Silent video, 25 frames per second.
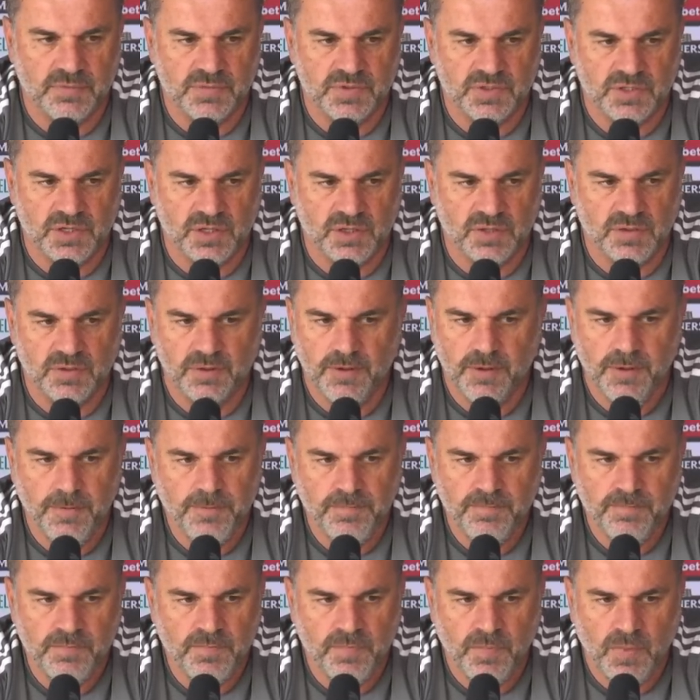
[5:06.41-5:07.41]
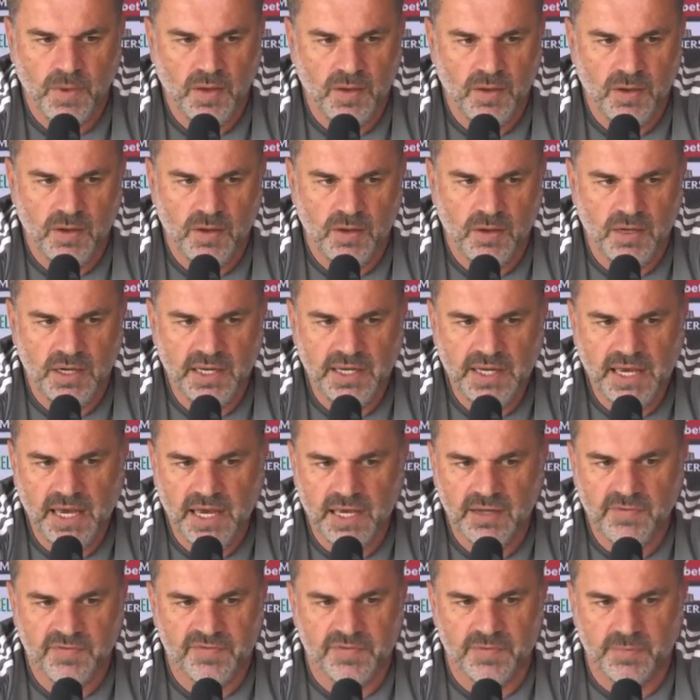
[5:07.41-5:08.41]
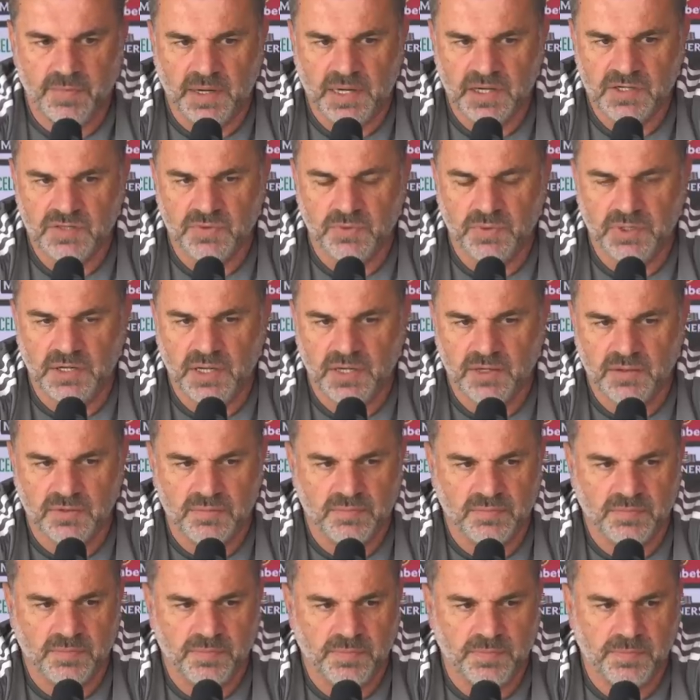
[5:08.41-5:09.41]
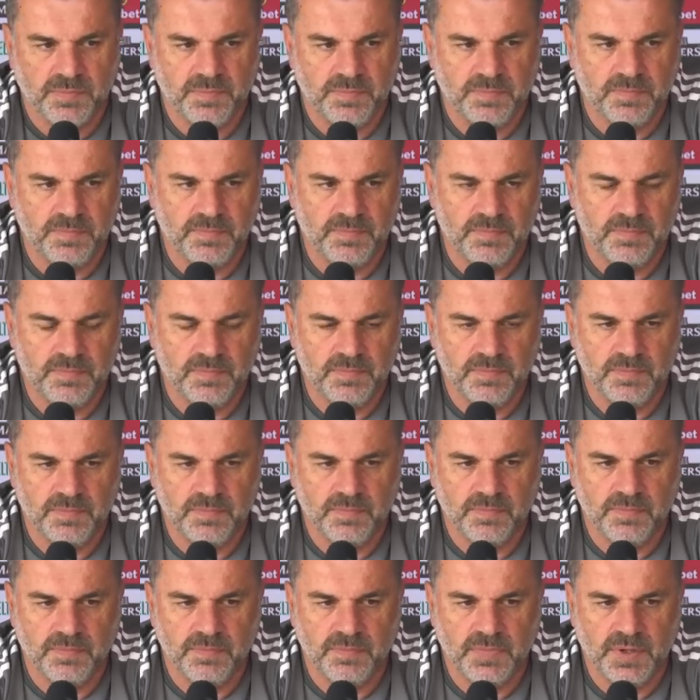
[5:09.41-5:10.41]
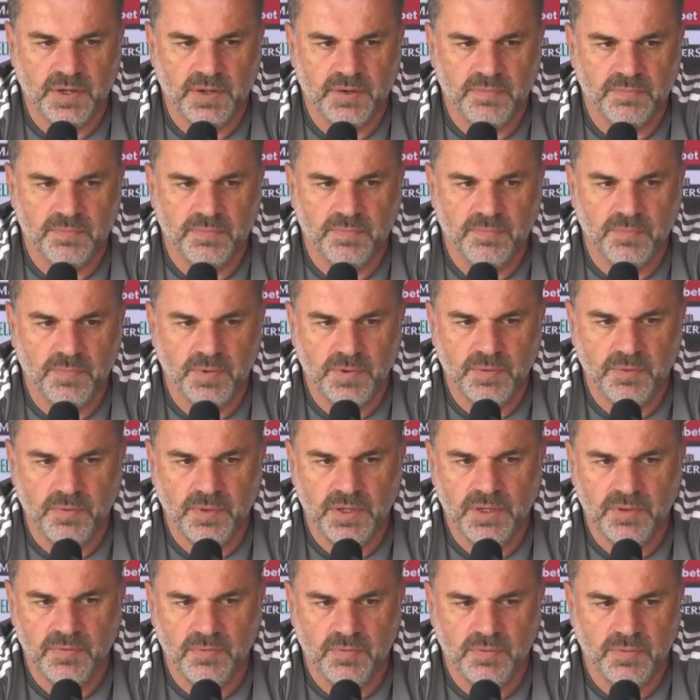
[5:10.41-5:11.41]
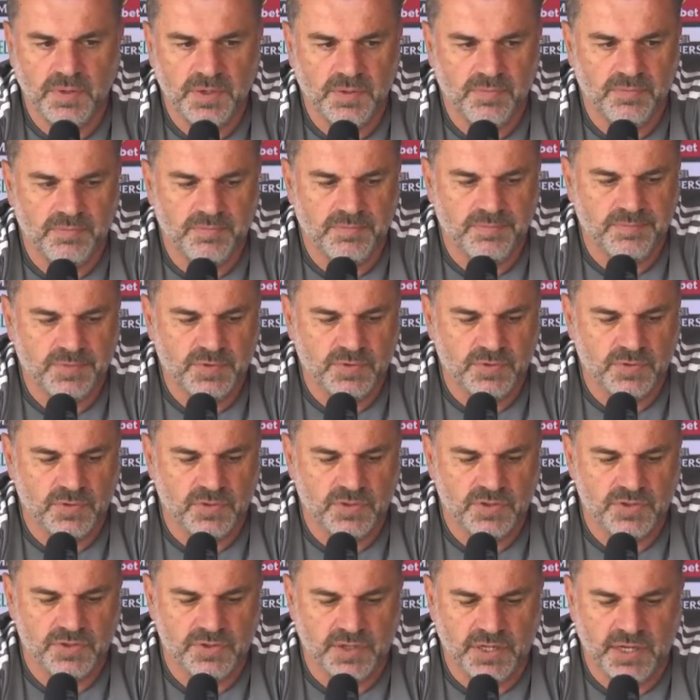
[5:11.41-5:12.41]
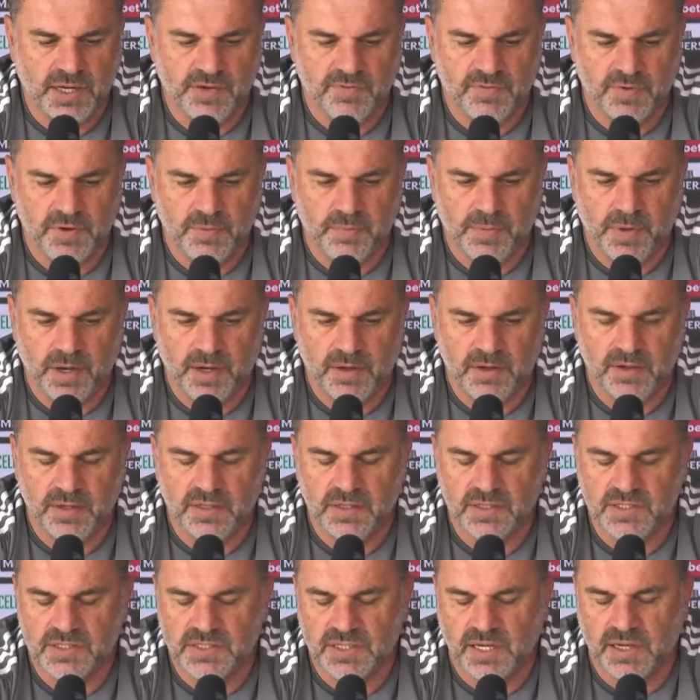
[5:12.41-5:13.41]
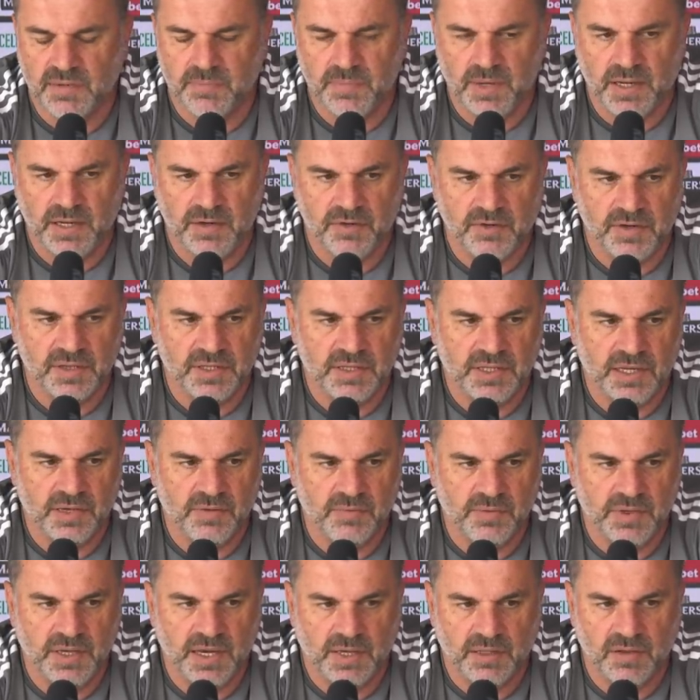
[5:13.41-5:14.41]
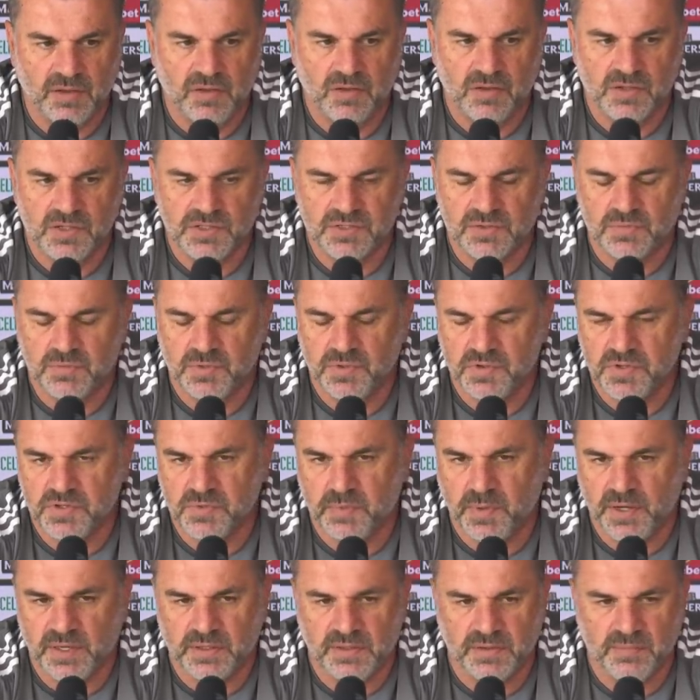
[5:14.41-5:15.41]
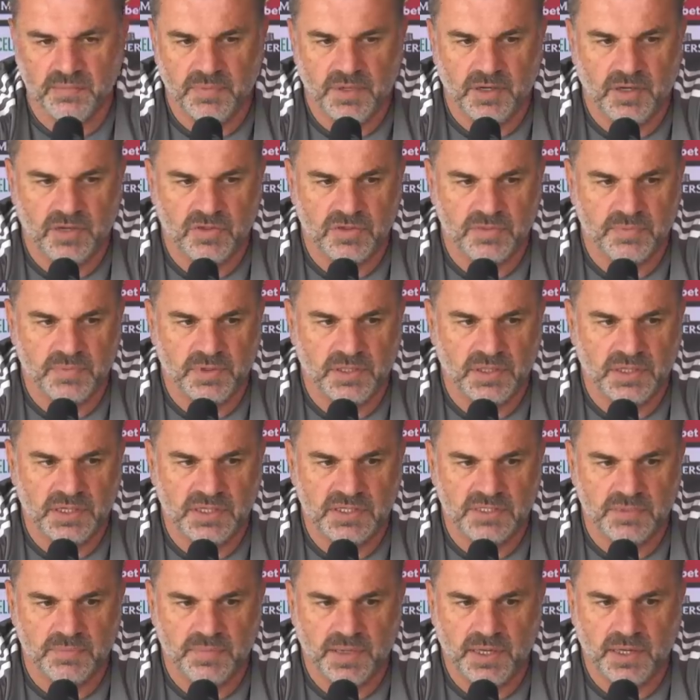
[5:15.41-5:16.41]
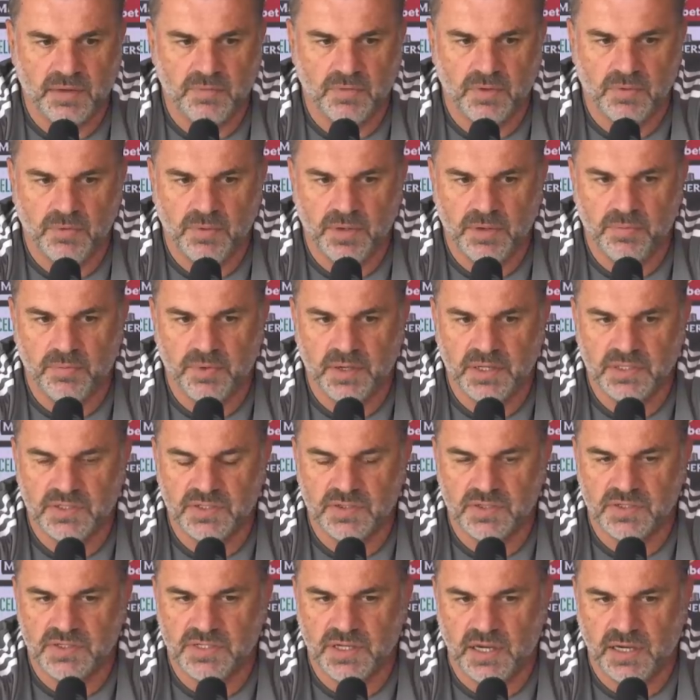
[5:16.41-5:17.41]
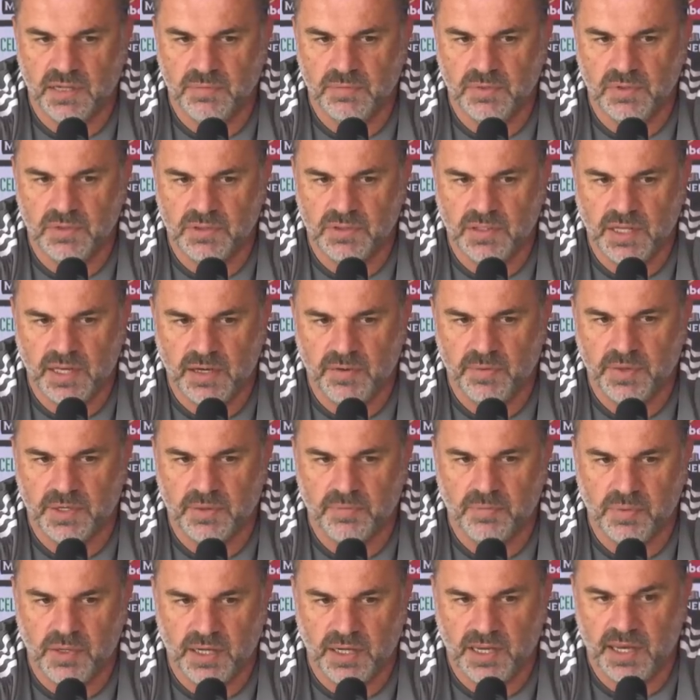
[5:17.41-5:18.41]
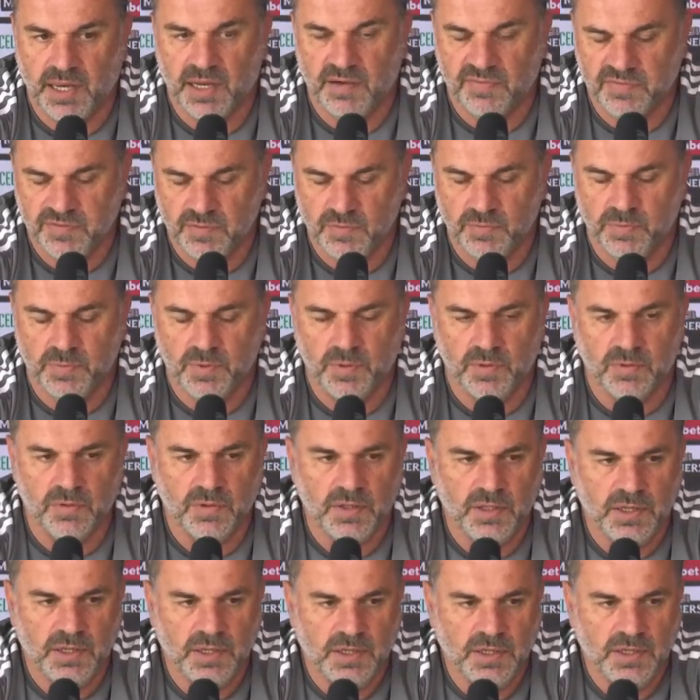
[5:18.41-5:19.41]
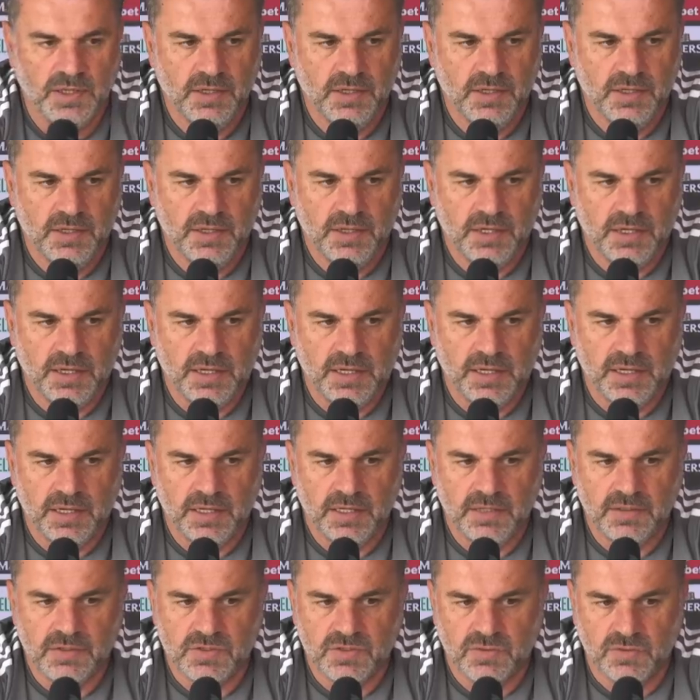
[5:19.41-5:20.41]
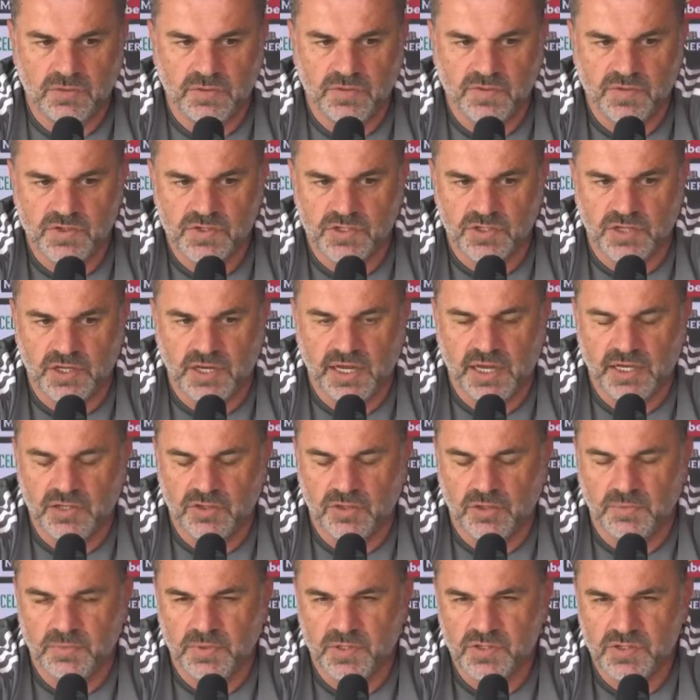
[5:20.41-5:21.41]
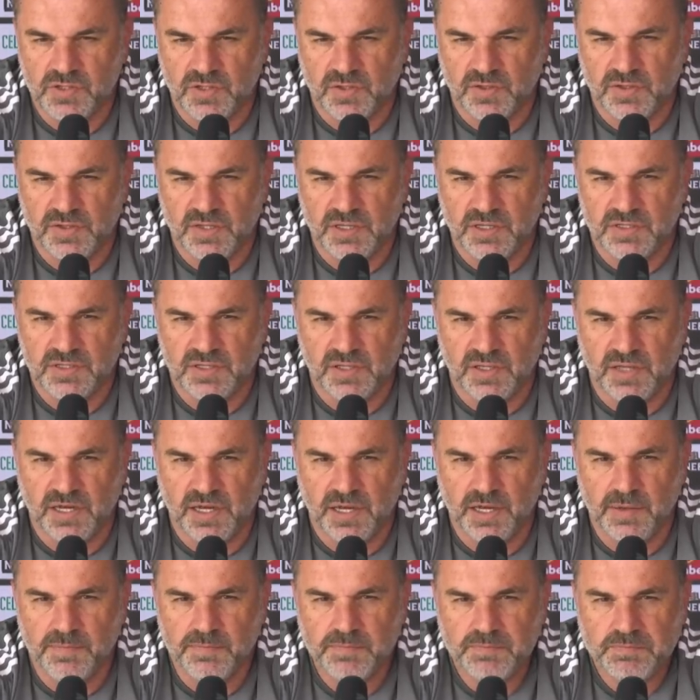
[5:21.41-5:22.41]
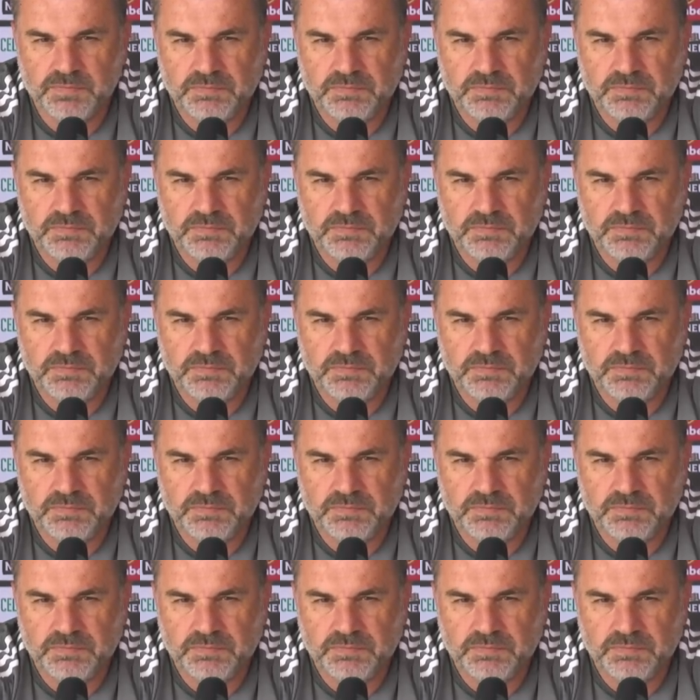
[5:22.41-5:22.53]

So again, from us, we don't, you know, we sort of treat every opponent in the same manner, in that we analyse them, we respect them, but ultimately it's about what we bring to the table and how we can play our football and sort of assert our dominance into the game.